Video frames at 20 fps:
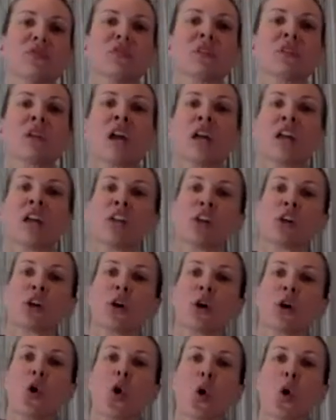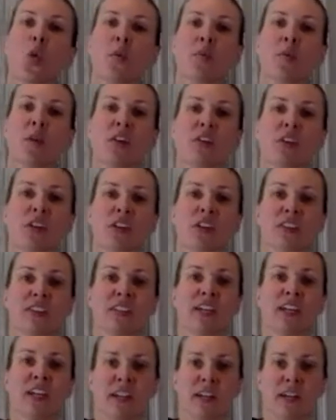And you're going to open mouth, you're going to sigh
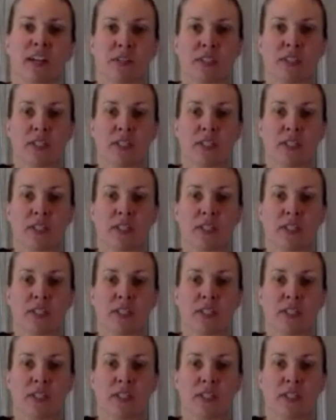out.